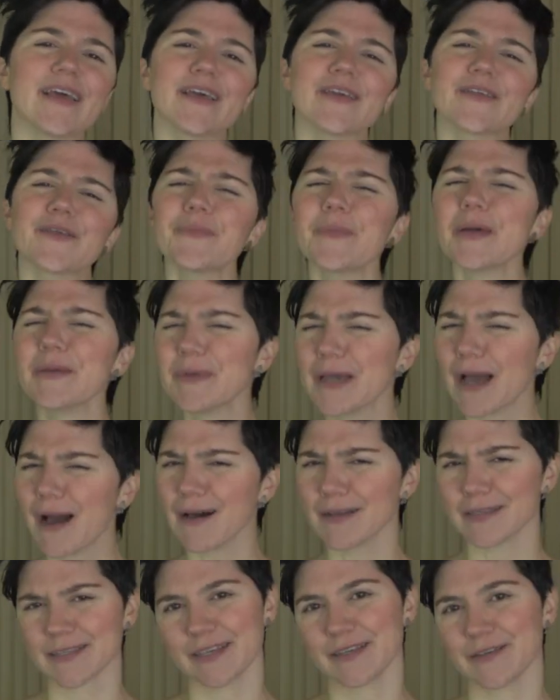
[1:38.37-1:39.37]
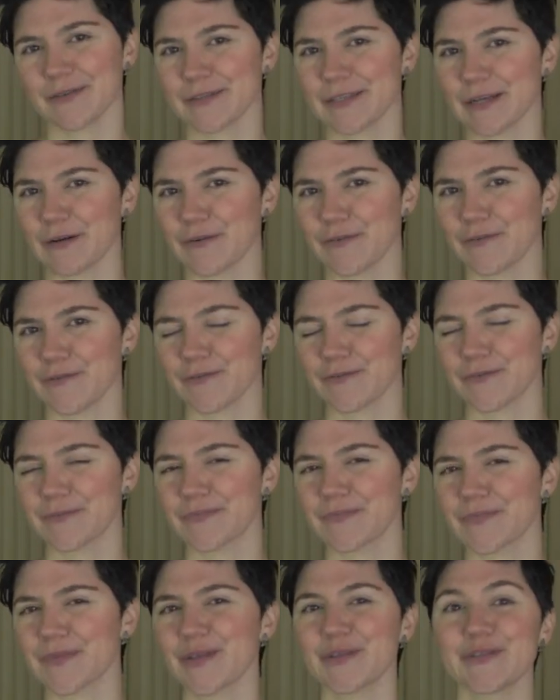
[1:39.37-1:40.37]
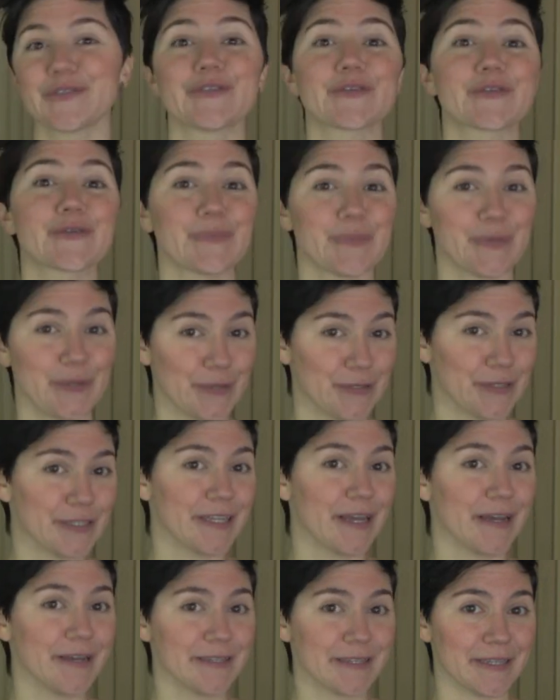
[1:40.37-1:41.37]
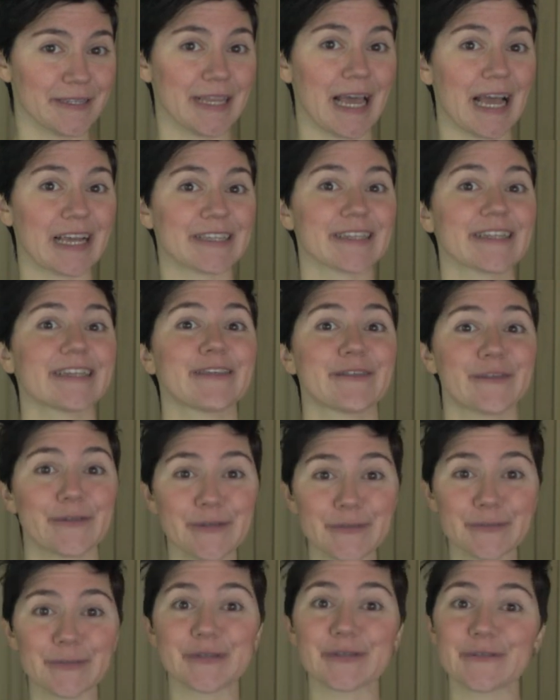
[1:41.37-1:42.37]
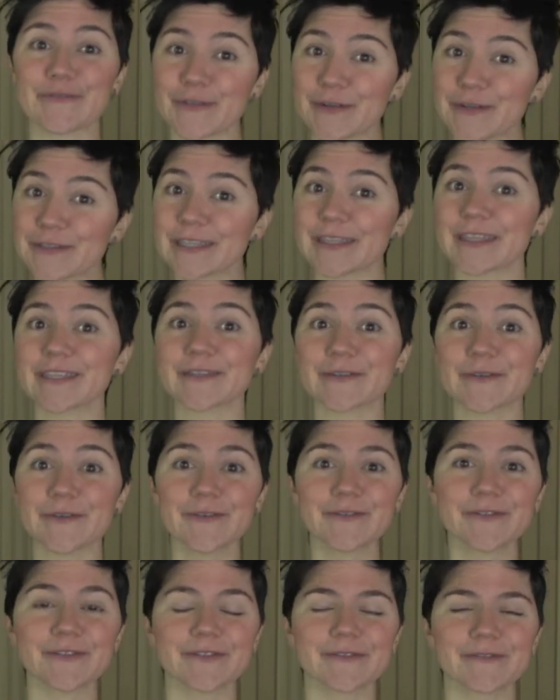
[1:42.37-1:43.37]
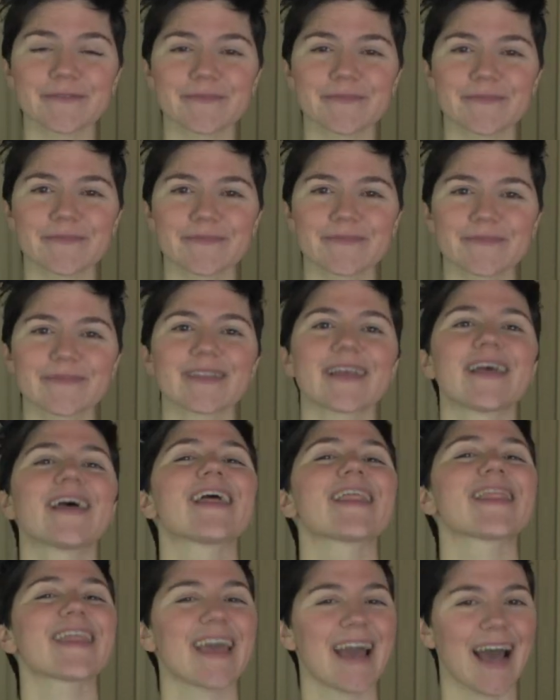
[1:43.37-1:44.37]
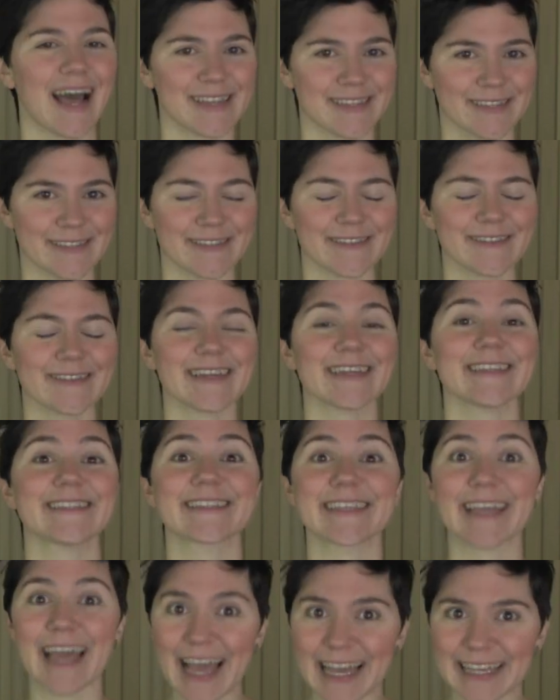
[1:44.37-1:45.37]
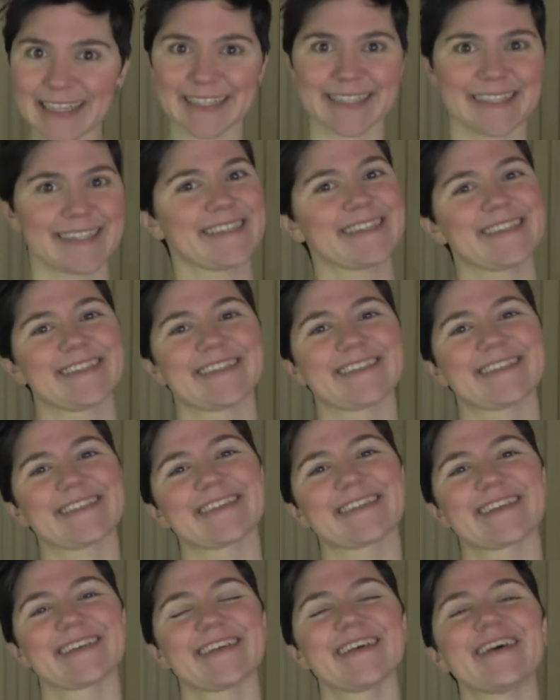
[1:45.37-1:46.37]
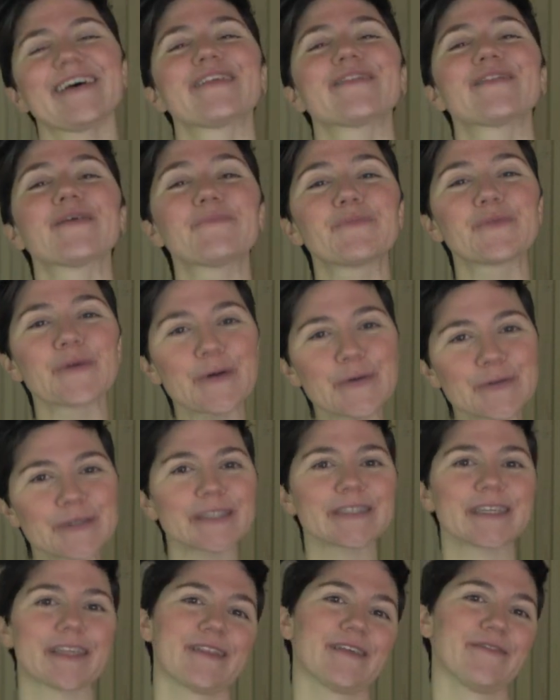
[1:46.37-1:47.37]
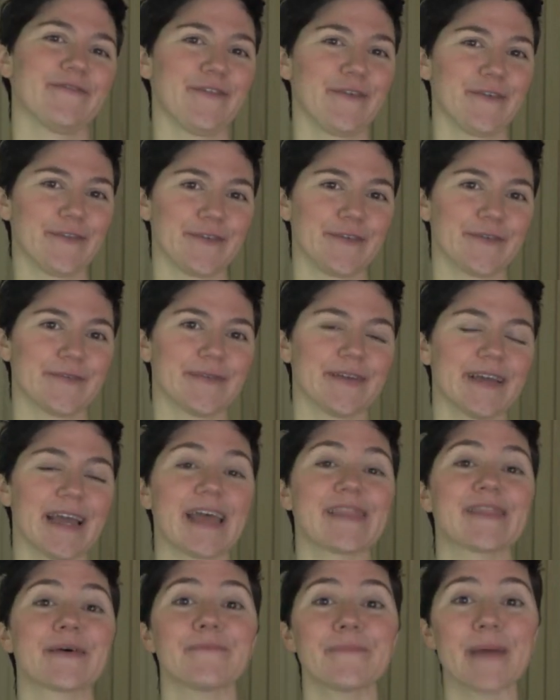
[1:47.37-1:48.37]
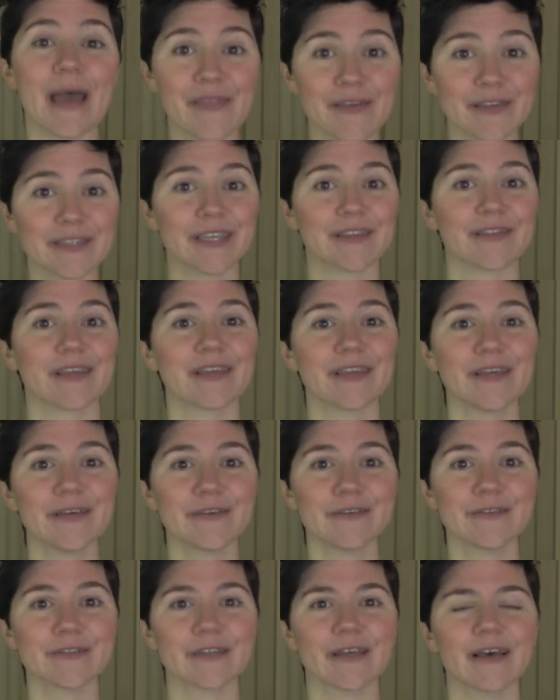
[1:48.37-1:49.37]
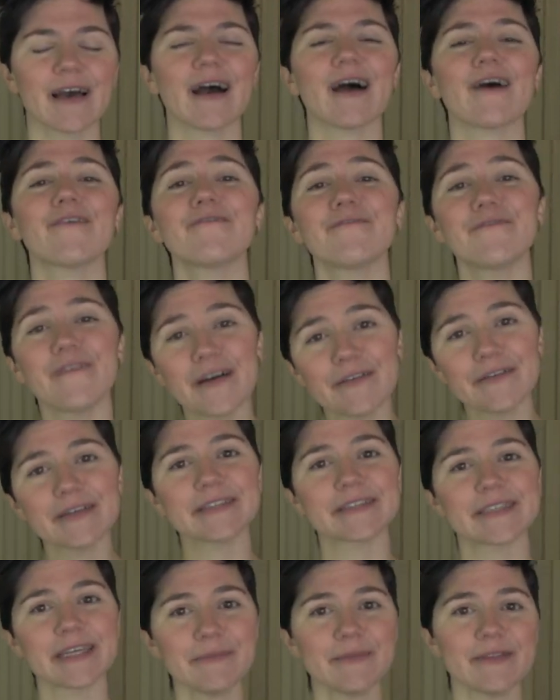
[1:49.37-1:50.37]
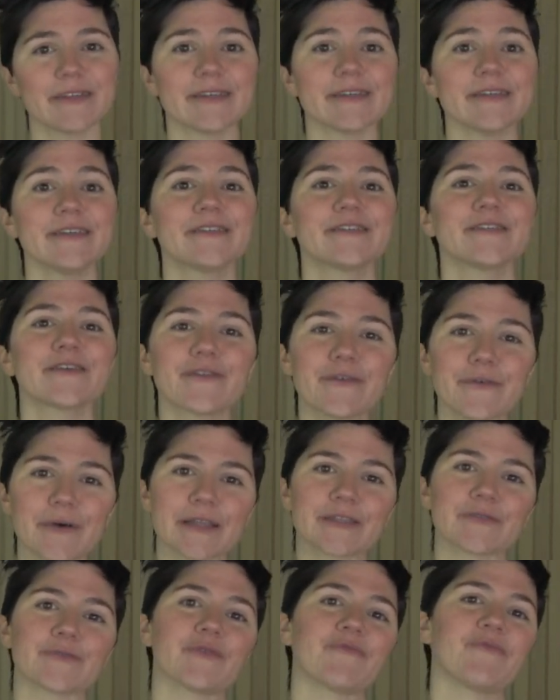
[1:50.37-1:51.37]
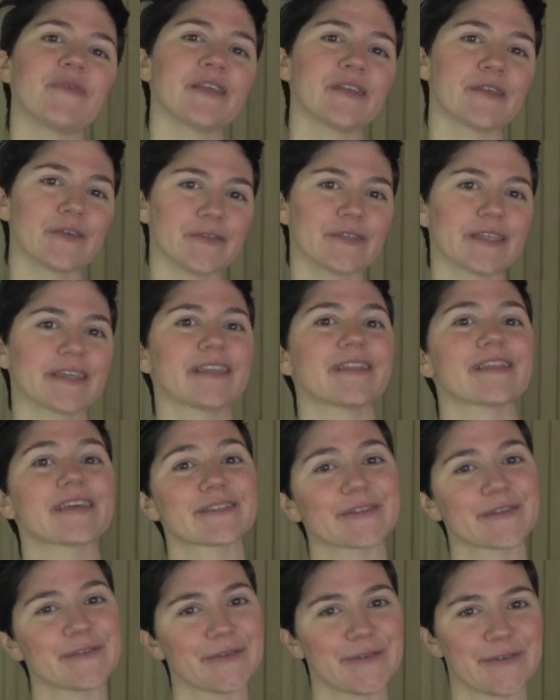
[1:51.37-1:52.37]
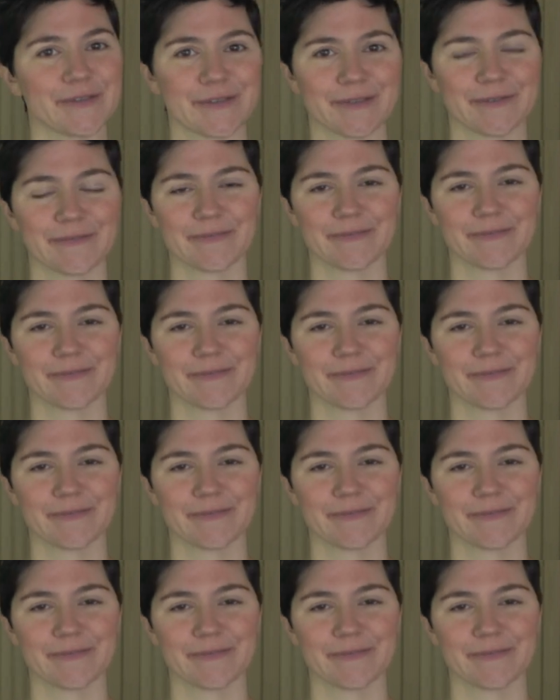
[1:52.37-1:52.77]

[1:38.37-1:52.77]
You may be asking yourself, do computer scientists actually use what you've learned in this course? The answer is yes. The process that they follow and the methods that they use are very similar to the ones we've been using in this course.